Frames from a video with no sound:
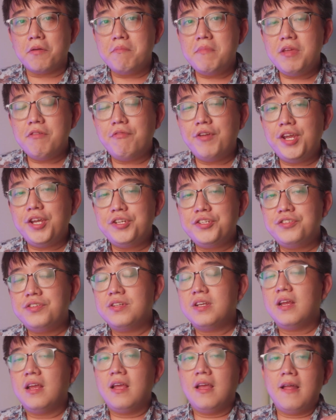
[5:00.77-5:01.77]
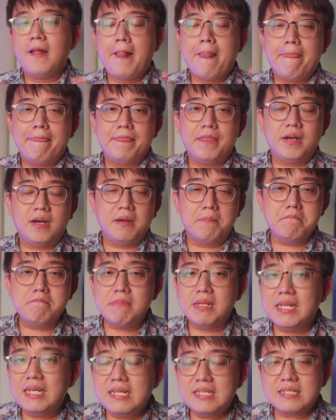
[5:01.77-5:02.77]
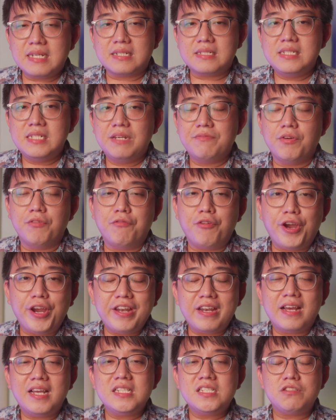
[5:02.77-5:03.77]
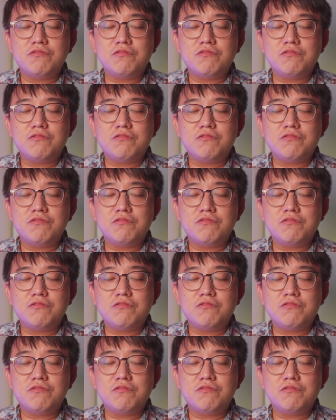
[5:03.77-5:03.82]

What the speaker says: mid-range, the Meles actually have a very nice